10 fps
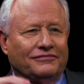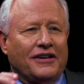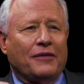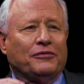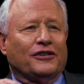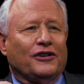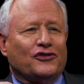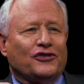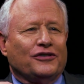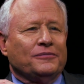popular
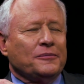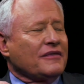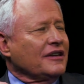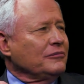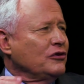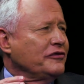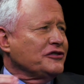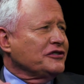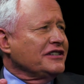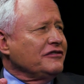culture
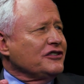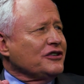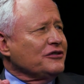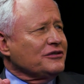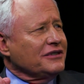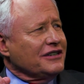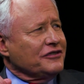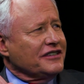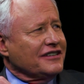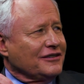movies or TV shows or
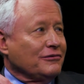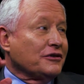whatever that,